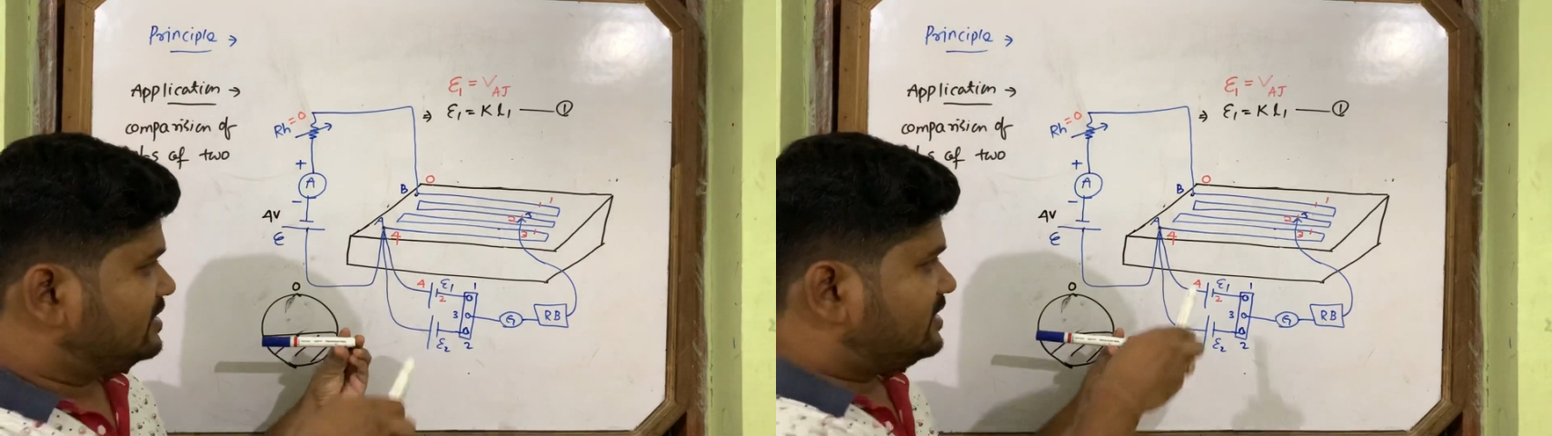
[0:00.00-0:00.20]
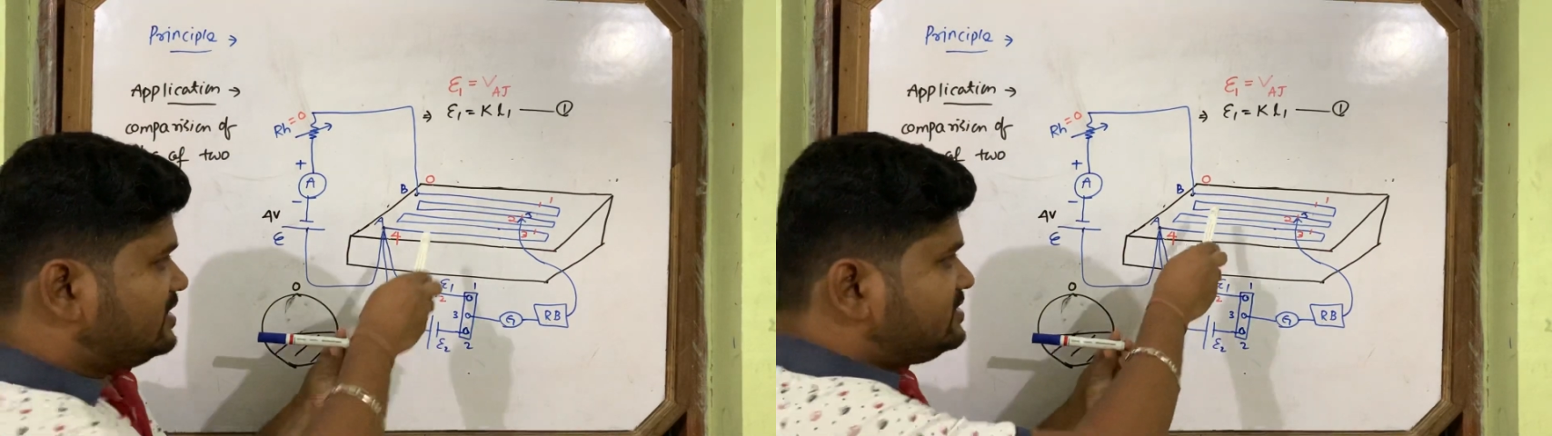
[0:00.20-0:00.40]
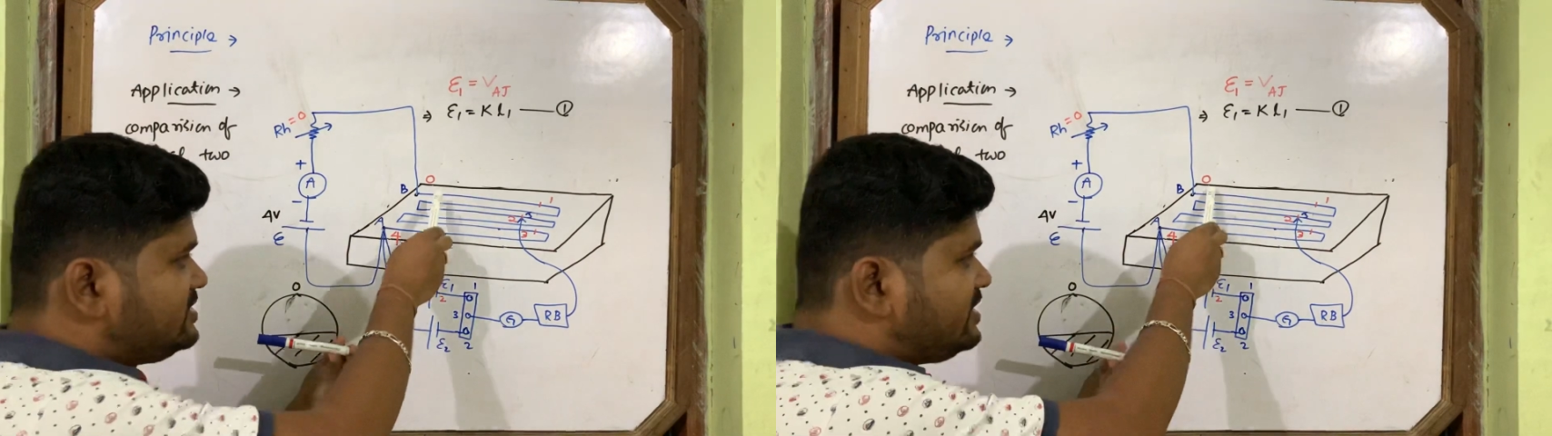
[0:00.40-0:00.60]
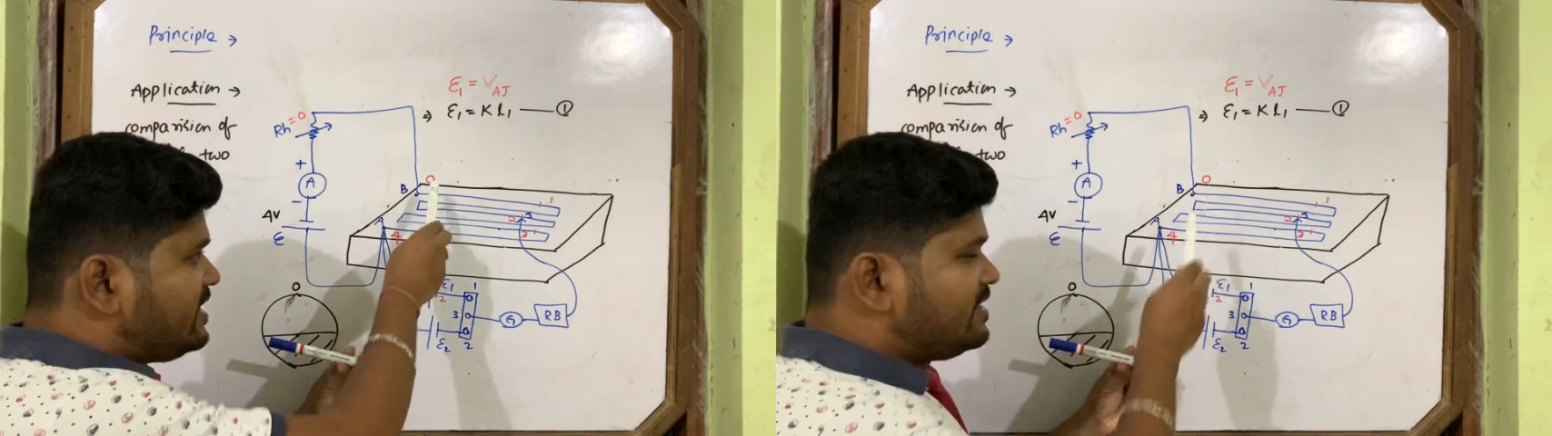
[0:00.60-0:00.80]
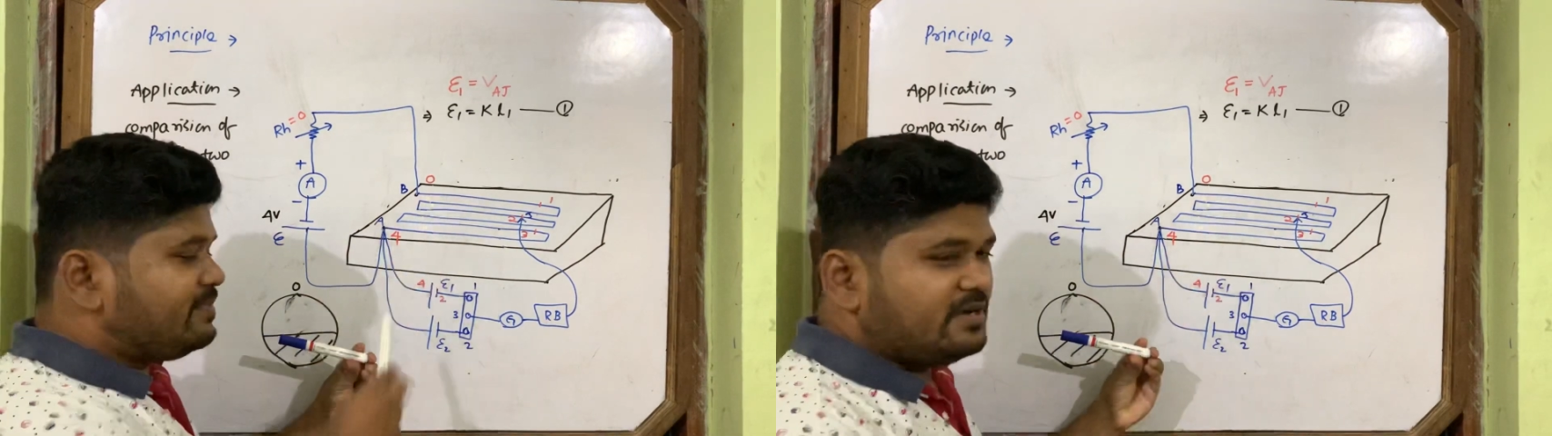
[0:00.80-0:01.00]
Touch the jockey
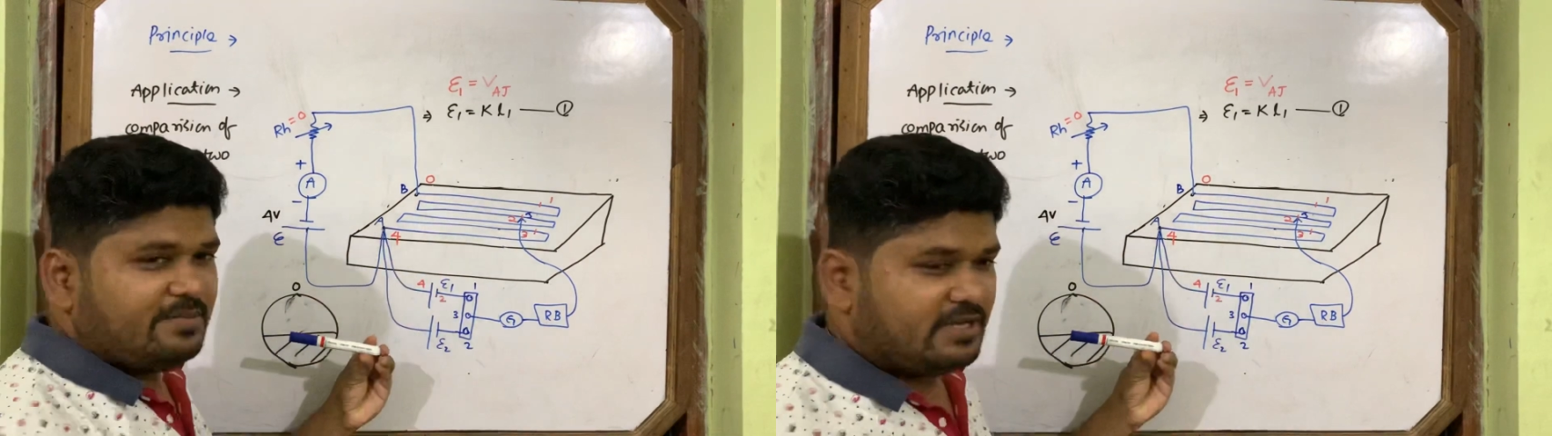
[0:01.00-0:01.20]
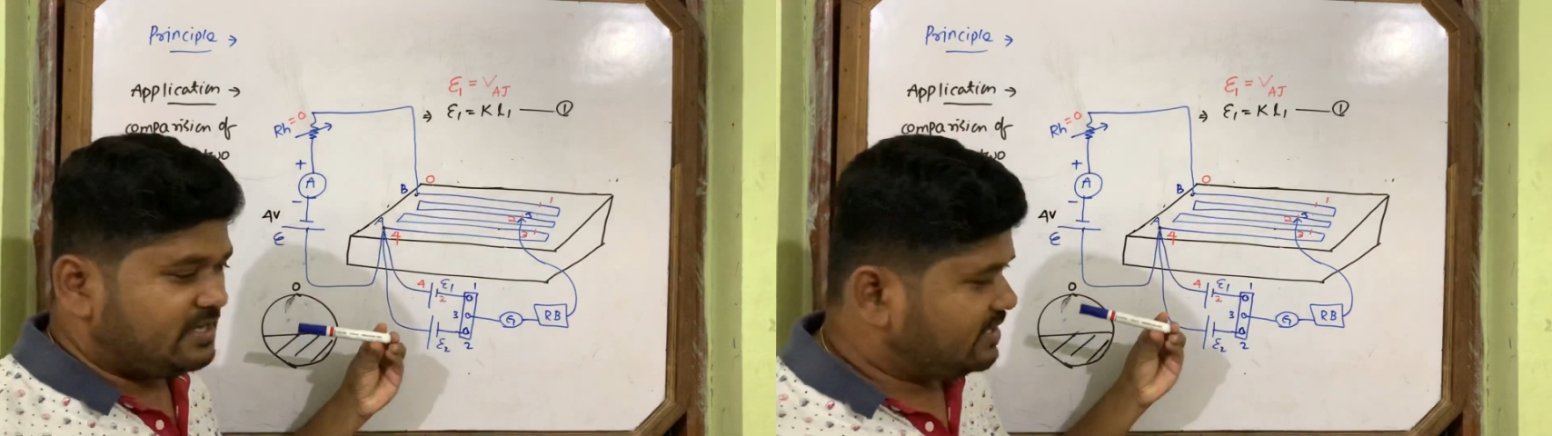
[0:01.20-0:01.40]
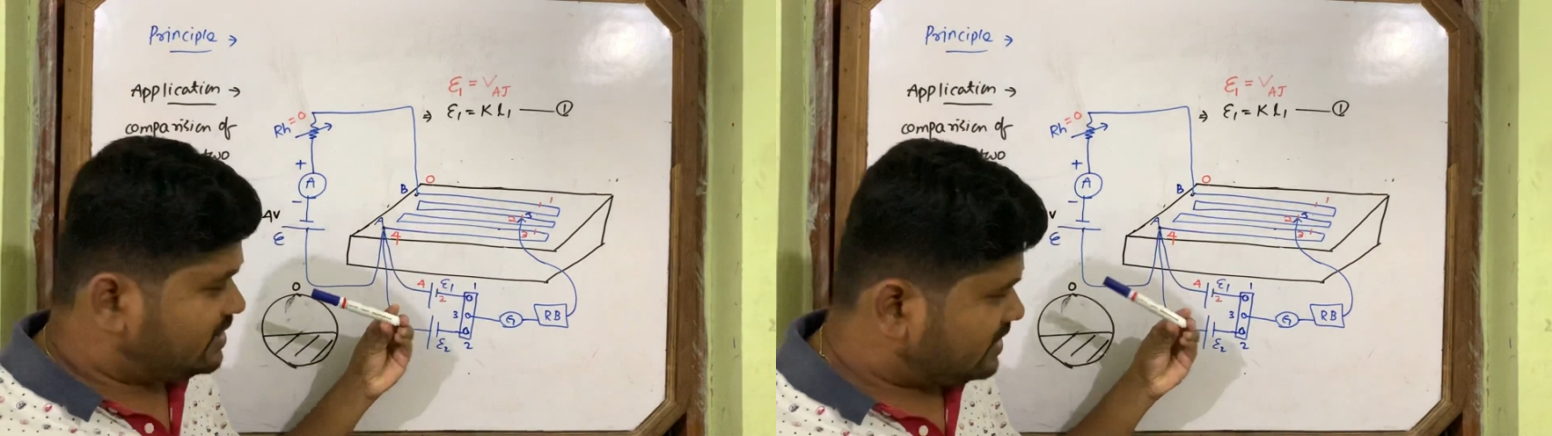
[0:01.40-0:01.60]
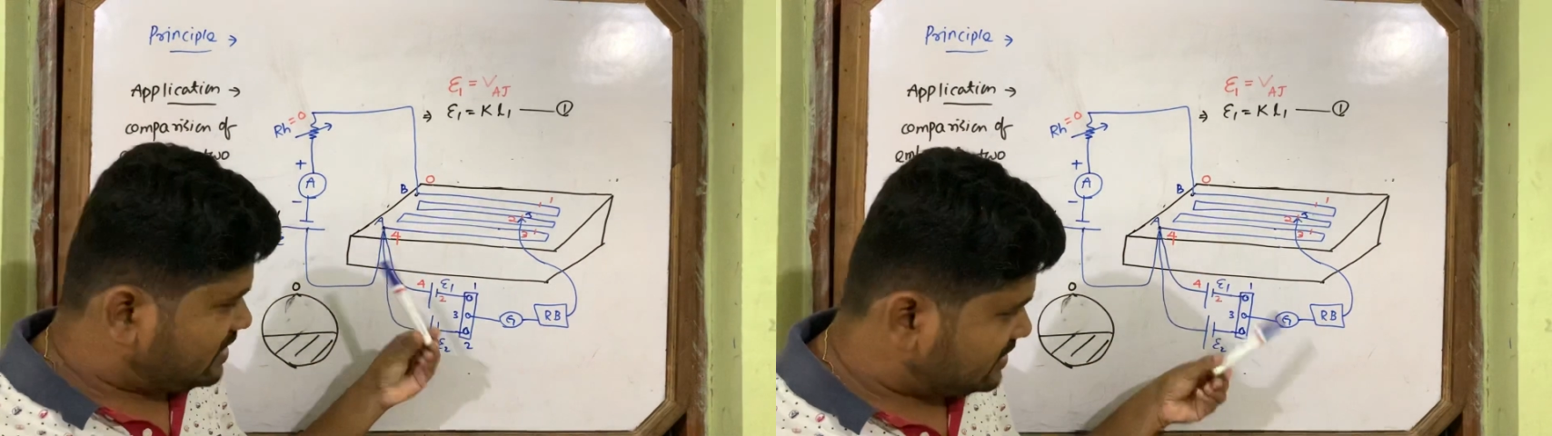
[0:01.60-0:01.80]
at point B,